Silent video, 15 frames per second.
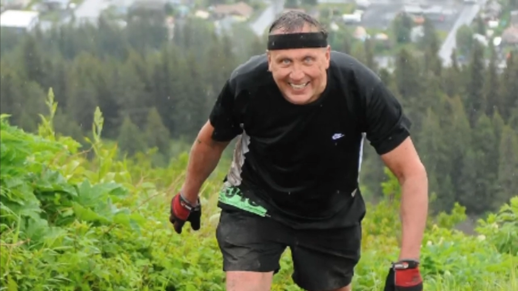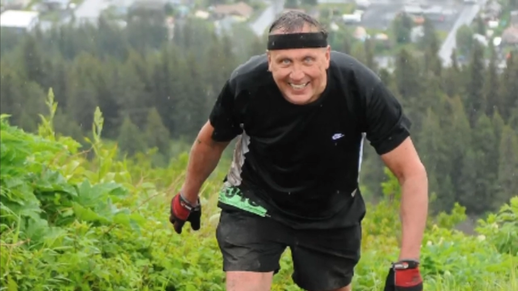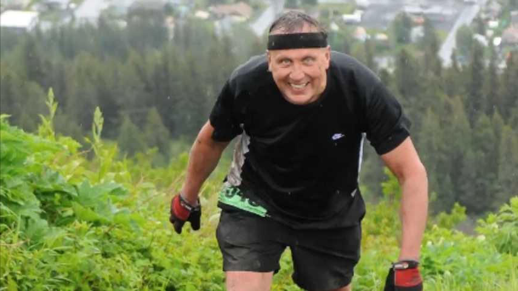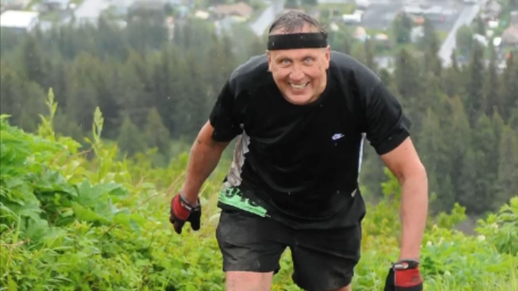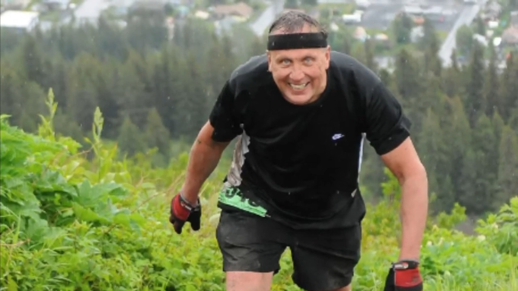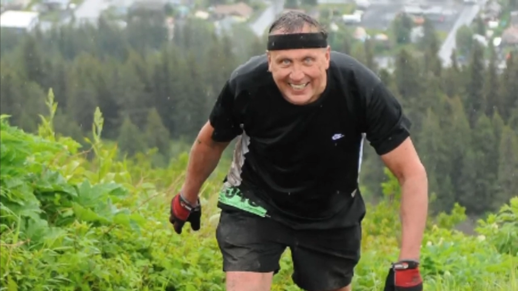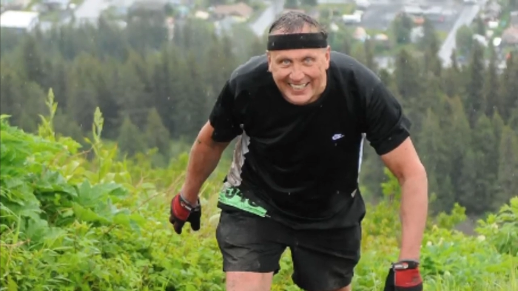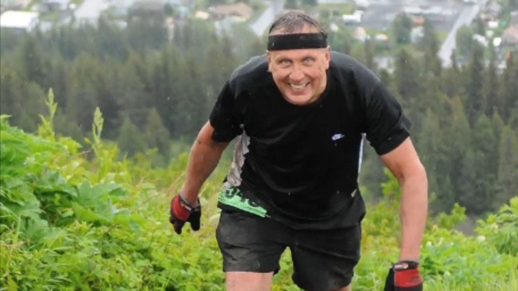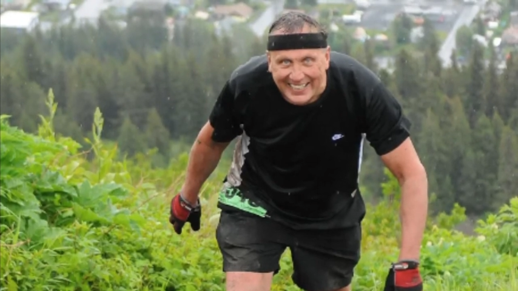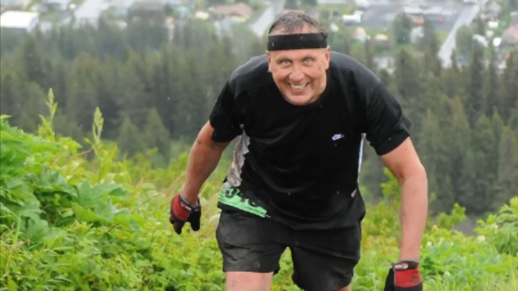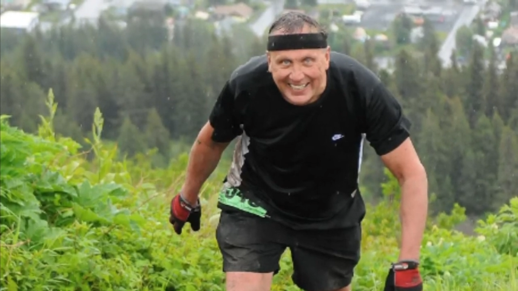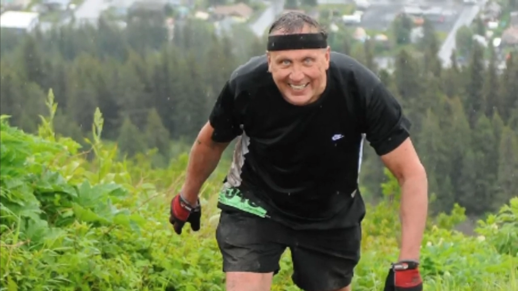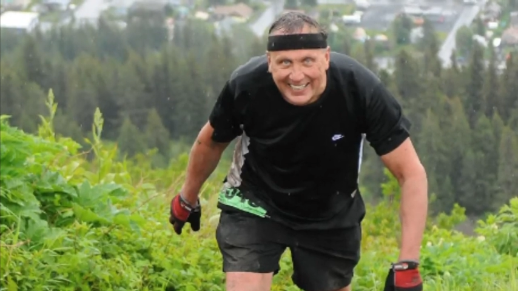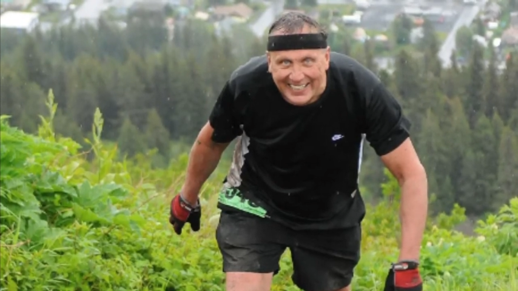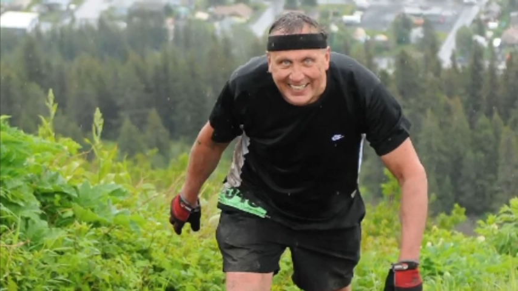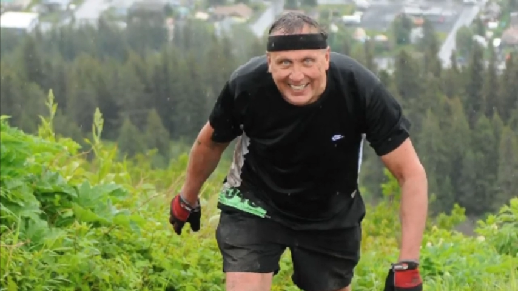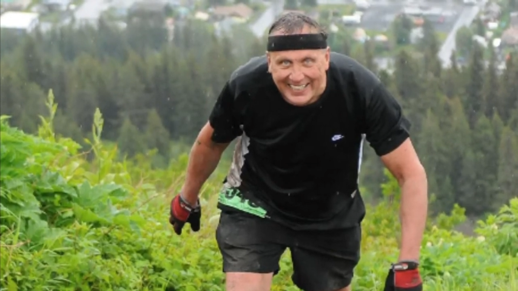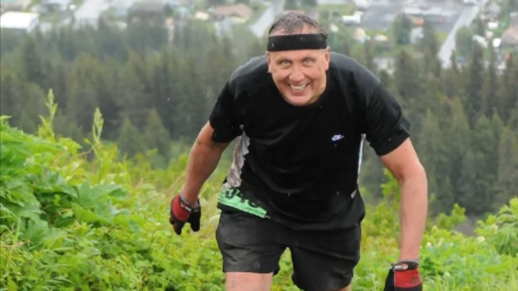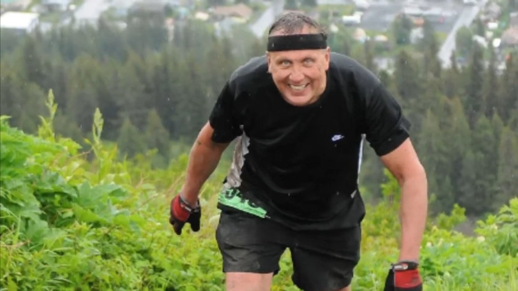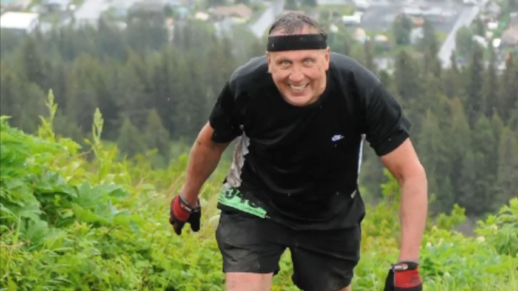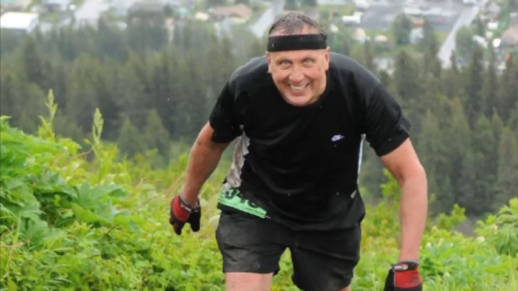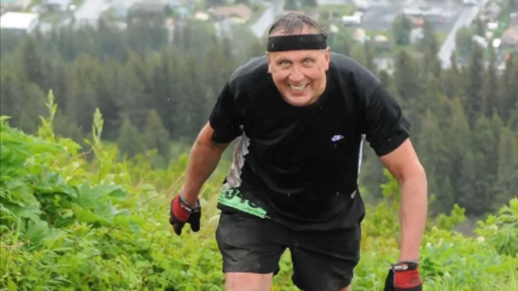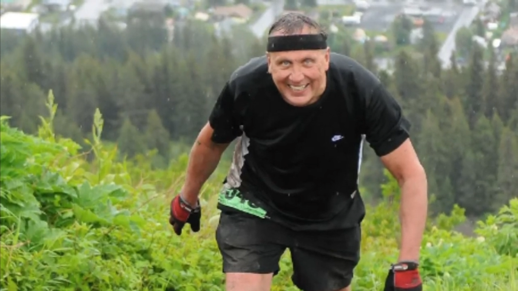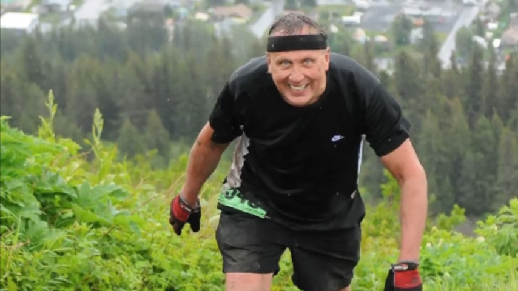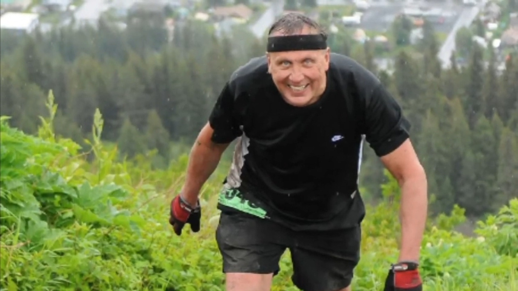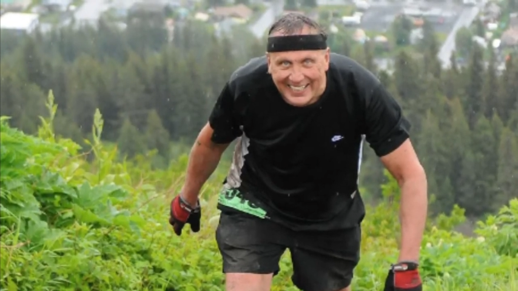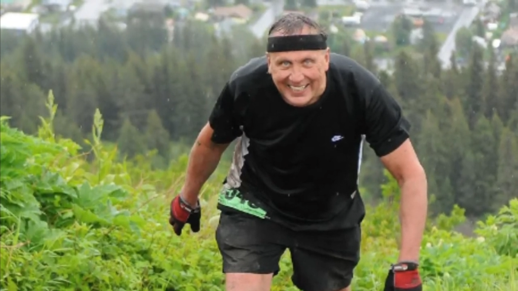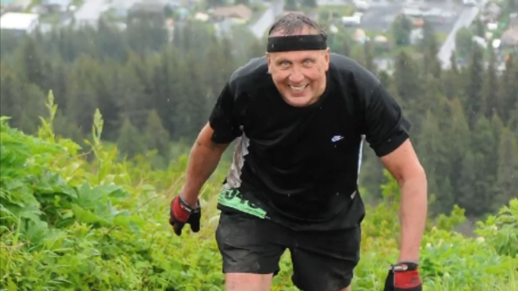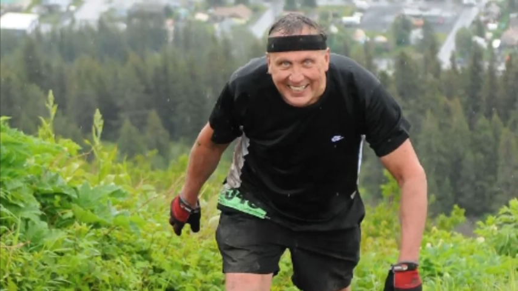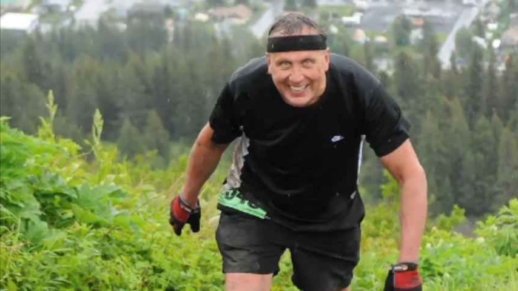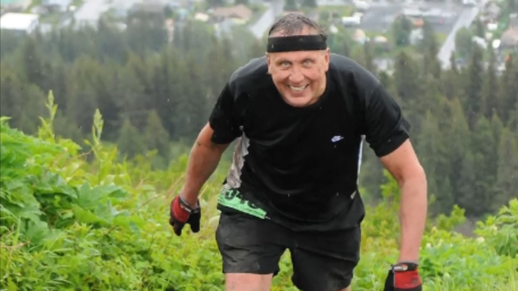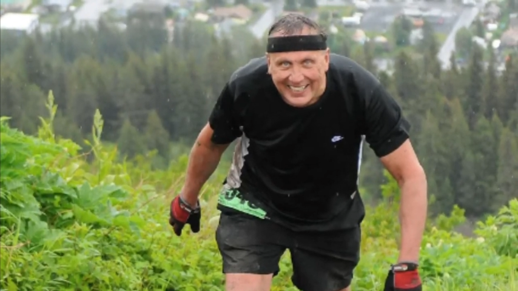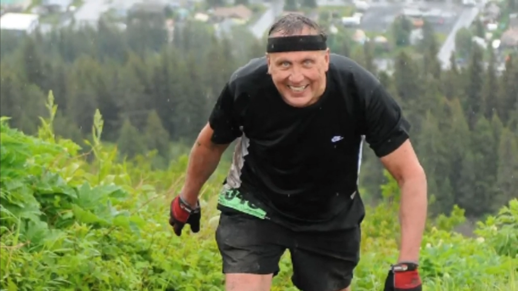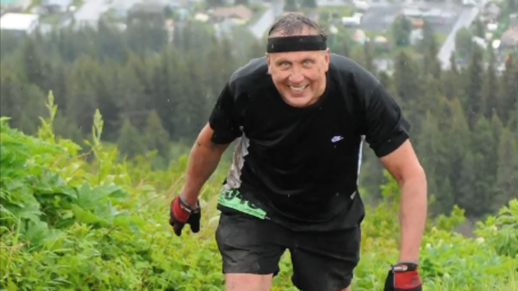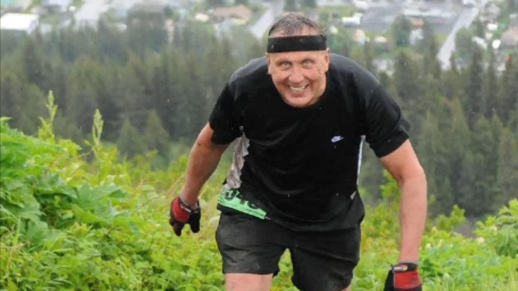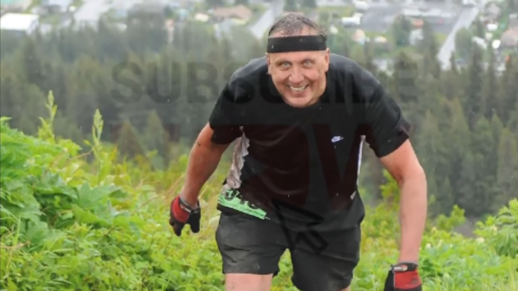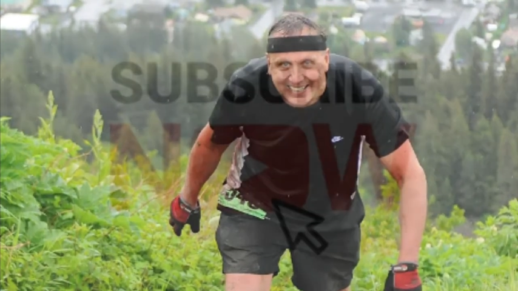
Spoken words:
Nobody speaks.